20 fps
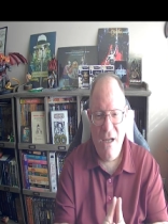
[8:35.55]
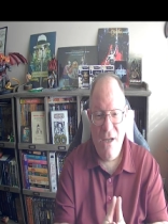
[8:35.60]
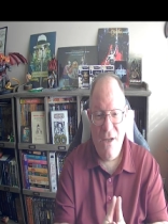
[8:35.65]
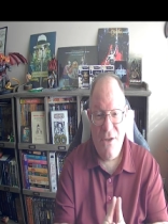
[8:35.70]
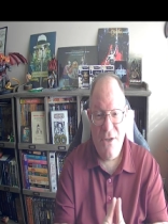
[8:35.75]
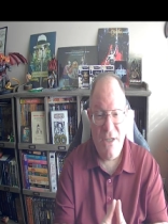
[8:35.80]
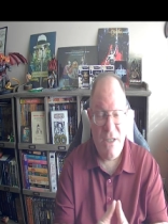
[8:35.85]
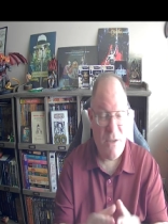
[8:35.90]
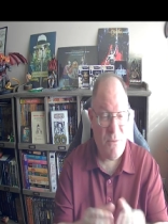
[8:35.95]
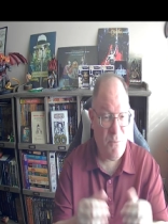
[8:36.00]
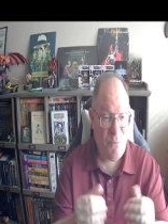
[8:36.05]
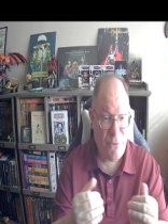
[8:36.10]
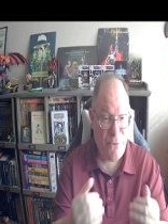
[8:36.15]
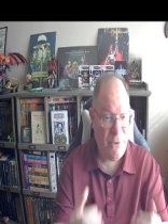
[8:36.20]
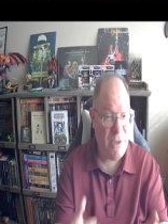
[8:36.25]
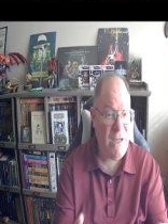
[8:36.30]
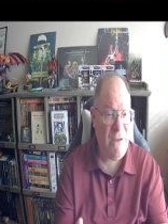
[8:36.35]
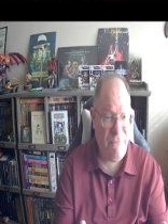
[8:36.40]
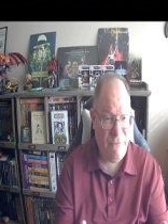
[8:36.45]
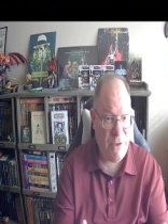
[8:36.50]

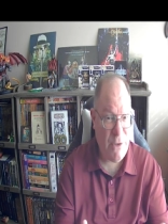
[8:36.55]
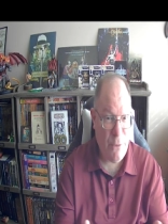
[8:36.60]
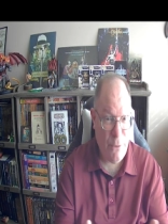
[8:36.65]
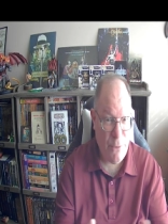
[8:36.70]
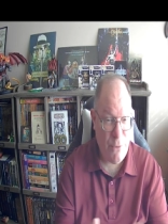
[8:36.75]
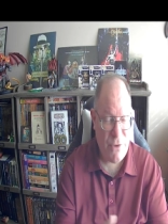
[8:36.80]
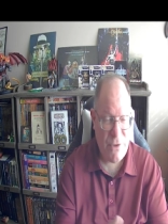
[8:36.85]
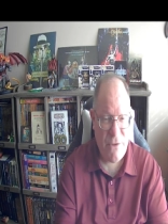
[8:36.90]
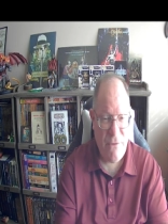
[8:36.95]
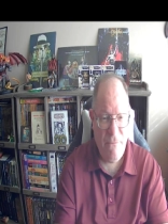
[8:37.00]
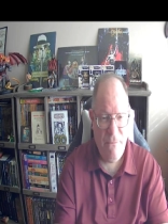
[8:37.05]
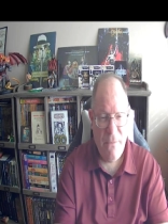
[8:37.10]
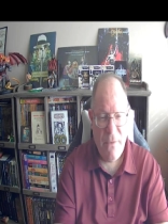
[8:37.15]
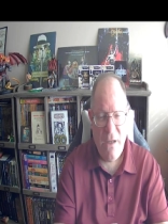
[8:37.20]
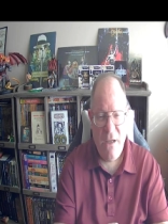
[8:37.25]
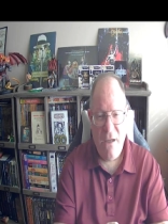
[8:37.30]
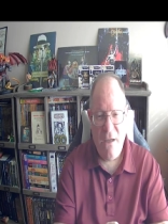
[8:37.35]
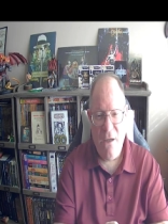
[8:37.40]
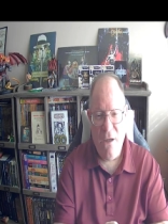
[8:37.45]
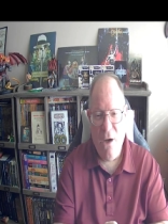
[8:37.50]
previews,
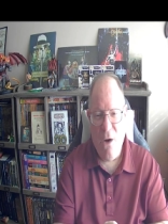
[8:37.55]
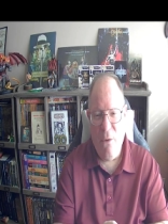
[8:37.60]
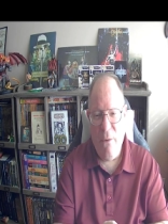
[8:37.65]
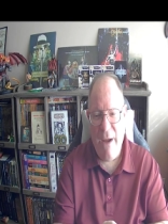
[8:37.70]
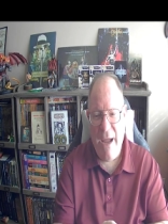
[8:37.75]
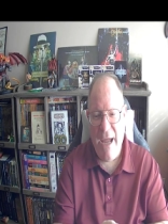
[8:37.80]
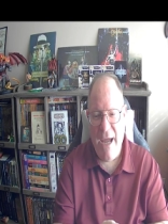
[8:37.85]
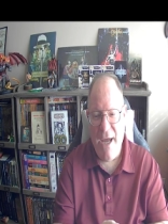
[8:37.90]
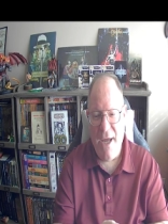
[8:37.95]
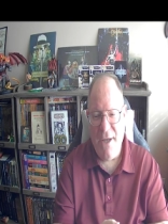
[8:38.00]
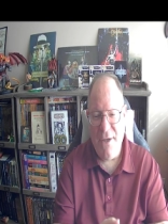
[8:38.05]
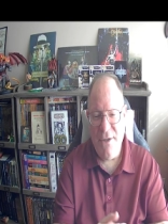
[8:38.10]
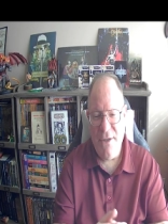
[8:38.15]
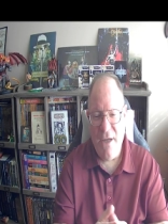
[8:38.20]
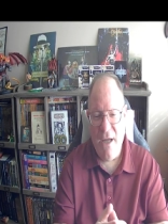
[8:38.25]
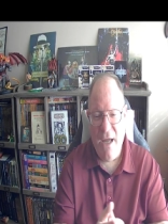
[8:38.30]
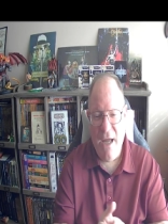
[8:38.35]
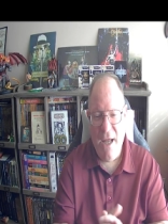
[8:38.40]
you know, and